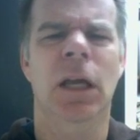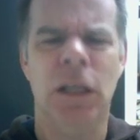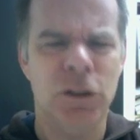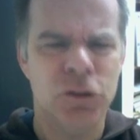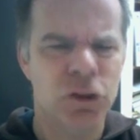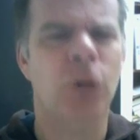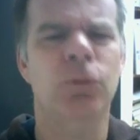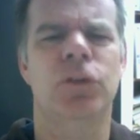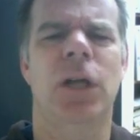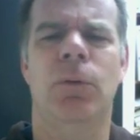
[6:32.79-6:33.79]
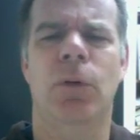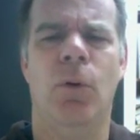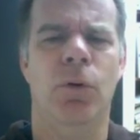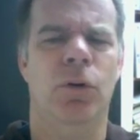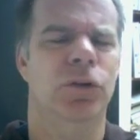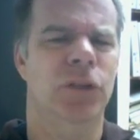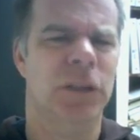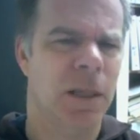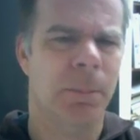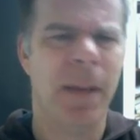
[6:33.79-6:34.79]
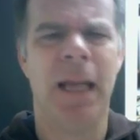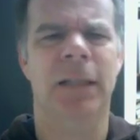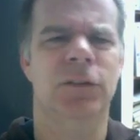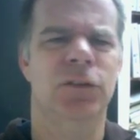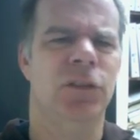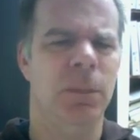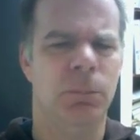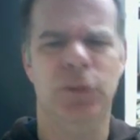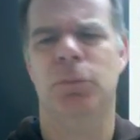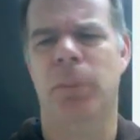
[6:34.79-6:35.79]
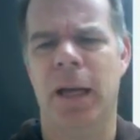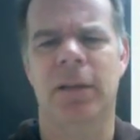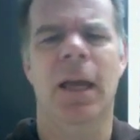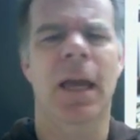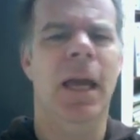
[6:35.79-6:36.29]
He shouts out orders and commands deep respect.